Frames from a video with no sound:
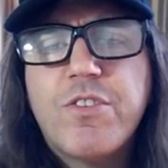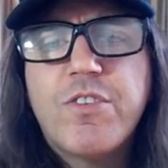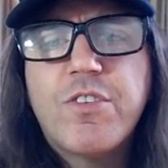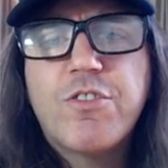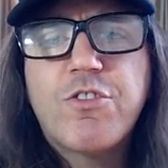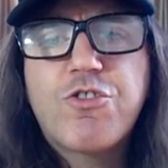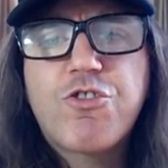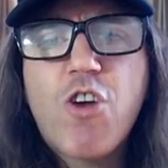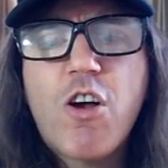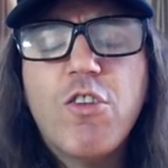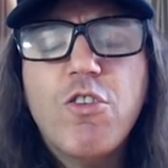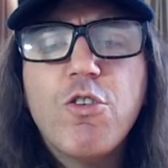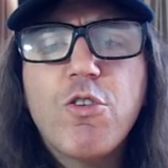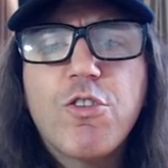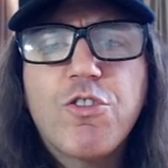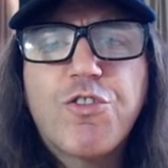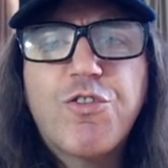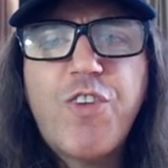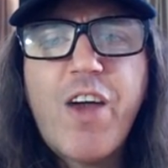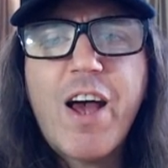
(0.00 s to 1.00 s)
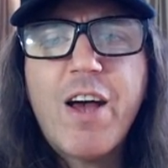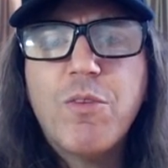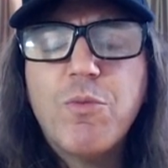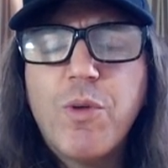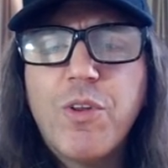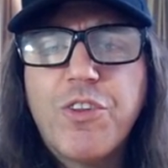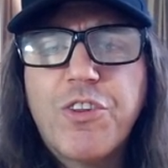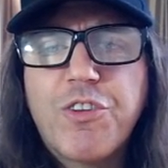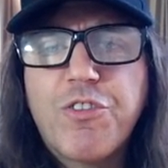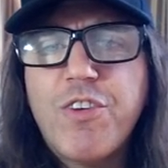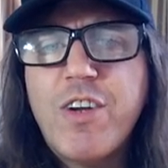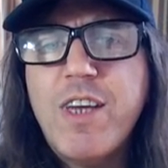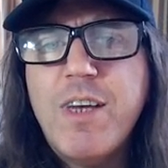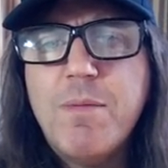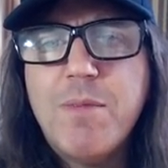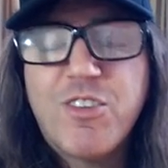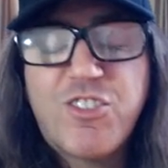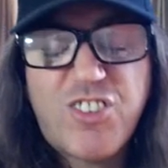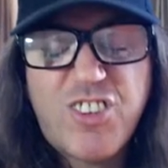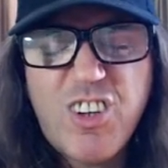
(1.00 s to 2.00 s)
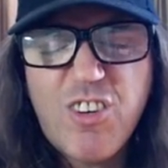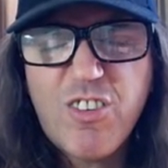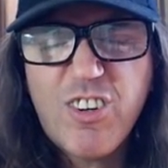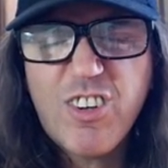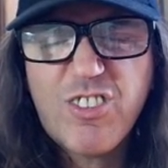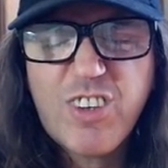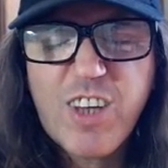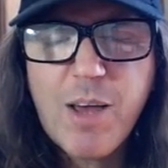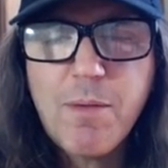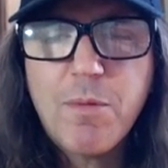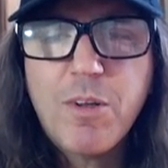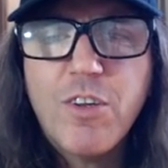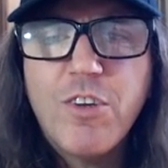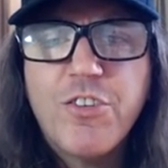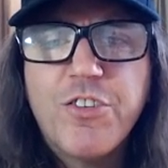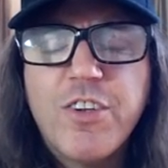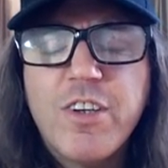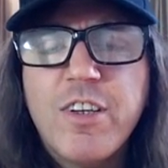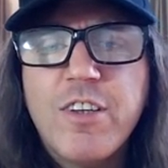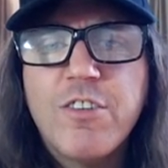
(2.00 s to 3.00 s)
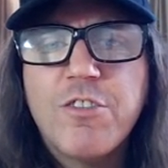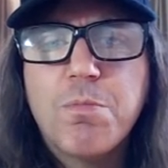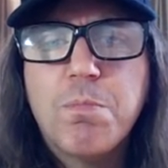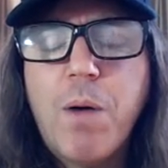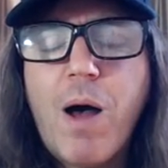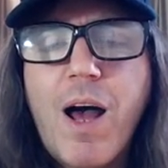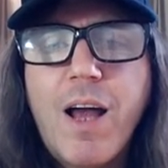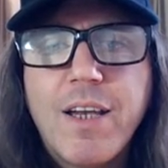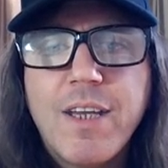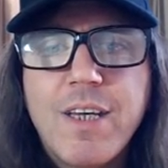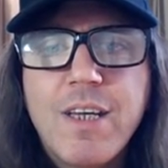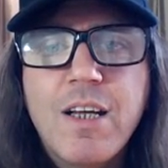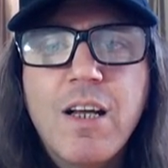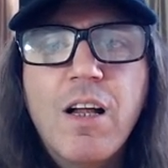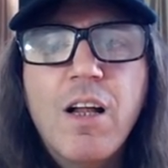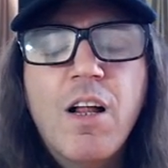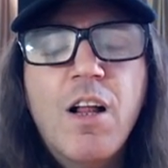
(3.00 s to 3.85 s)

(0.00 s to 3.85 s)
Shawn Lucas found with three mysterious chemicals in his body,